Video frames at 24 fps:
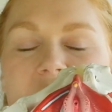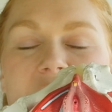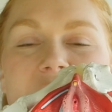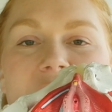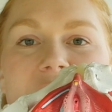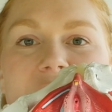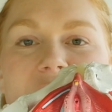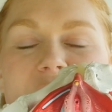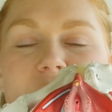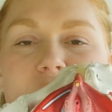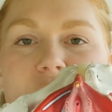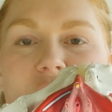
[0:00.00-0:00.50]

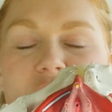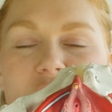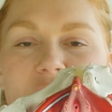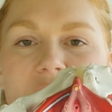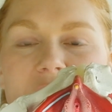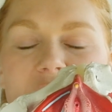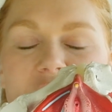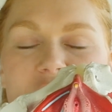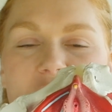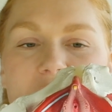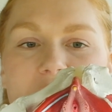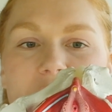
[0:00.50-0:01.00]
So during
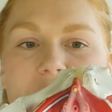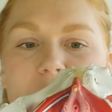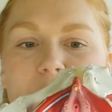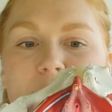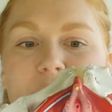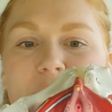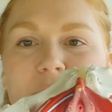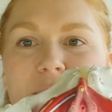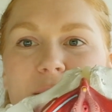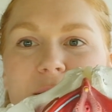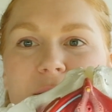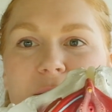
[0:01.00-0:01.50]

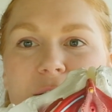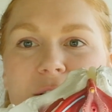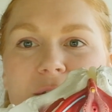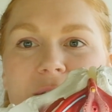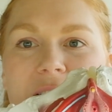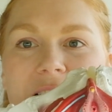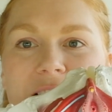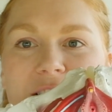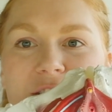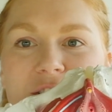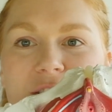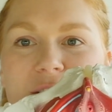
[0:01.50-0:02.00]
childbirth, your
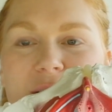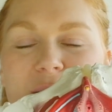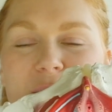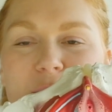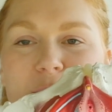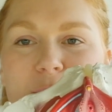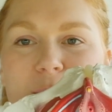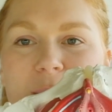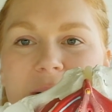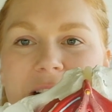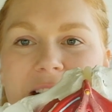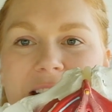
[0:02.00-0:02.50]
vaginal
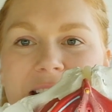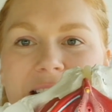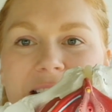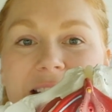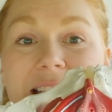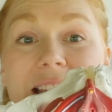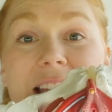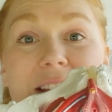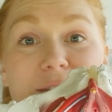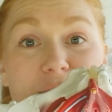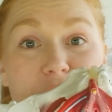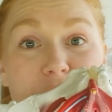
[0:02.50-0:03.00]
opening,
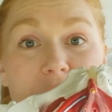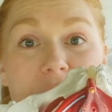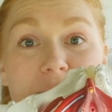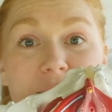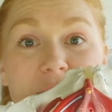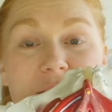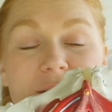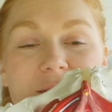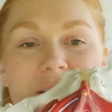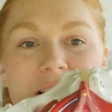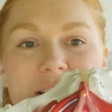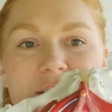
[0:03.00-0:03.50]
if you're having
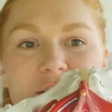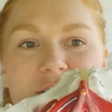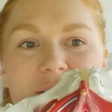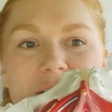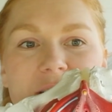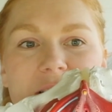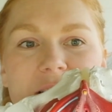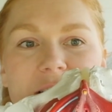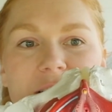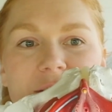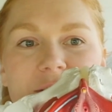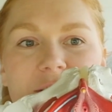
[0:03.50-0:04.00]
a vaginal
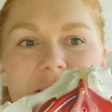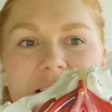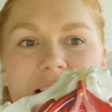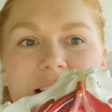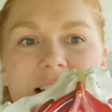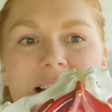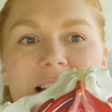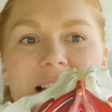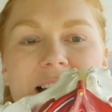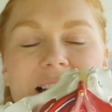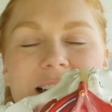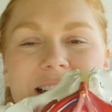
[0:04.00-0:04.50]
delivery,
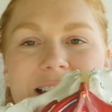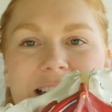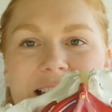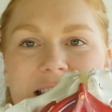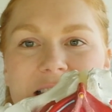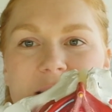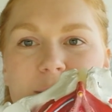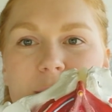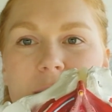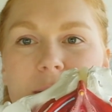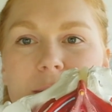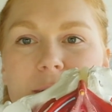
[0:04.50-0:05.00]
needs
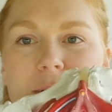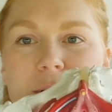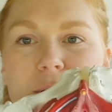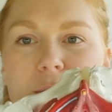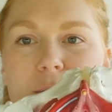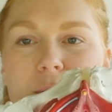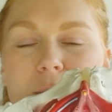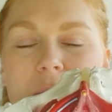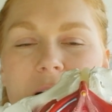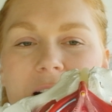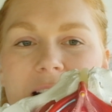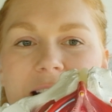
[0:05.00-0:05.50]
to be able to
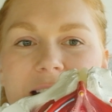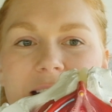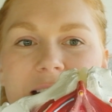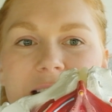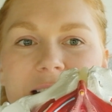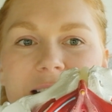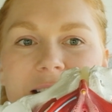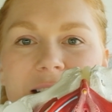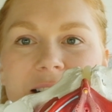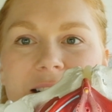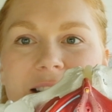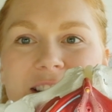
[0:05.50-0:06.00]

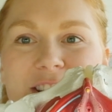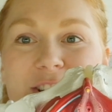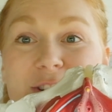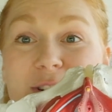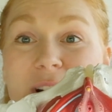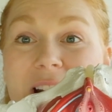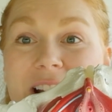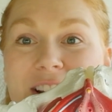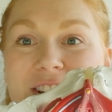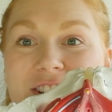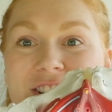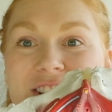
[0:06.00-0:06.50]
widen,
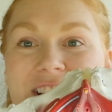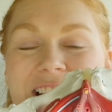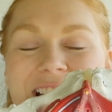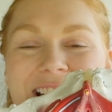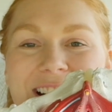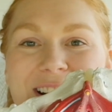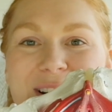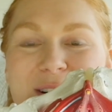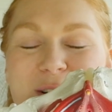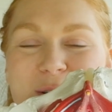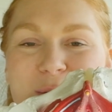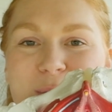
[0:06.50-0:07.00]
stretch,
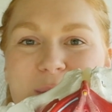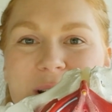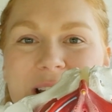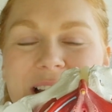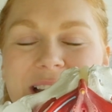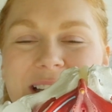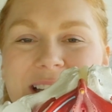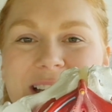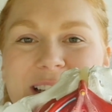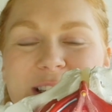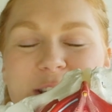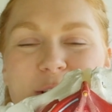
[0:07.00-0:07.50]
and
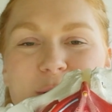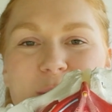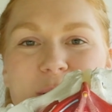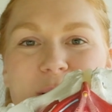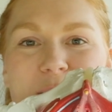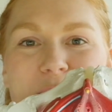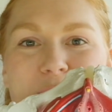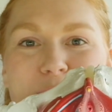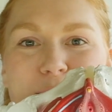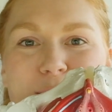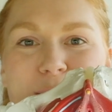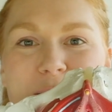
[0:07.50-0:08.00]
open to
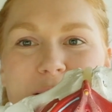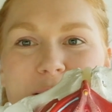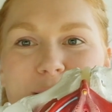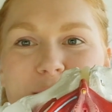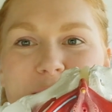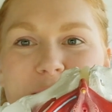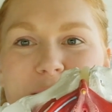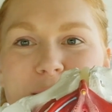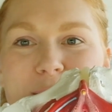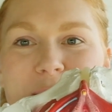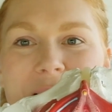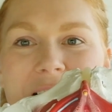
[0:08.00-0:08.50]
allow
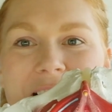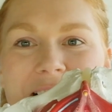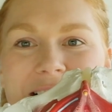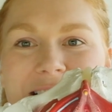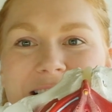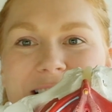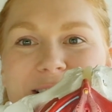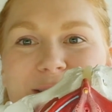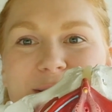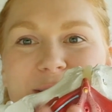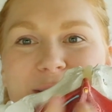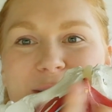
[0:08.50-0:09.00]
baby to pass
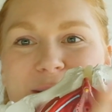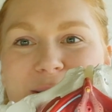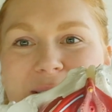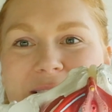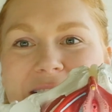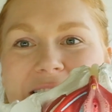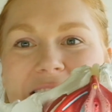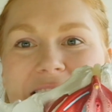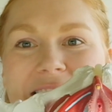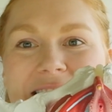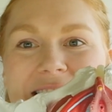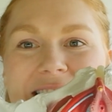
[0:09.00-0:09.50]
through
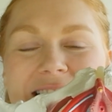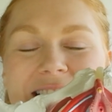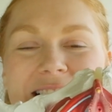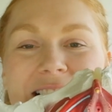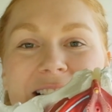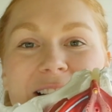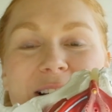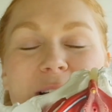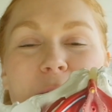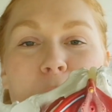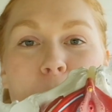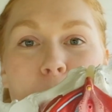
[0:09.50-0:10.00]
this
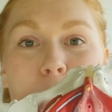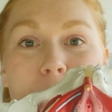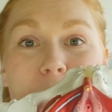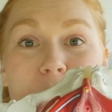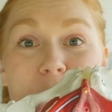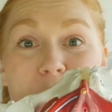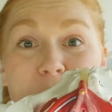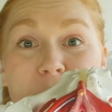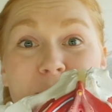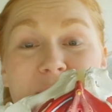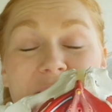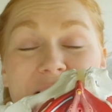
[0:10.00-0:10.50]

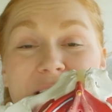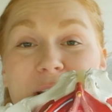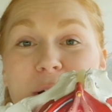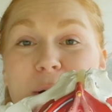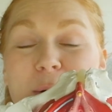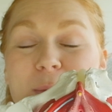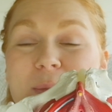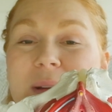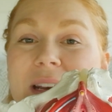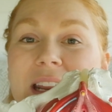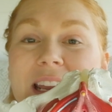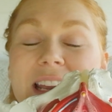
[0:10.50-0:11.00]
bony
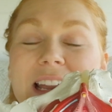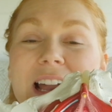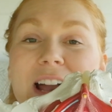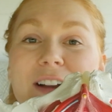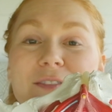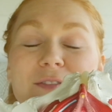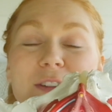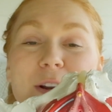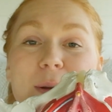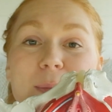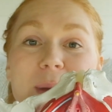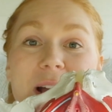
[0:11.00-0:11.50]
opening
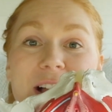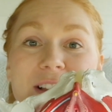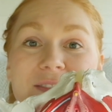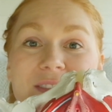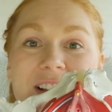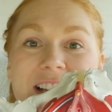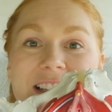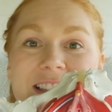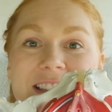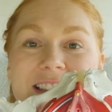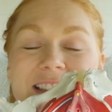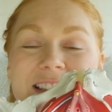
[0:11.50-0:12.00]
of your
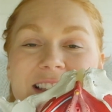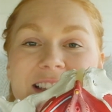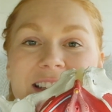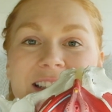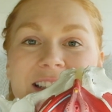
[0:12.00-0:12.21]
pelvis.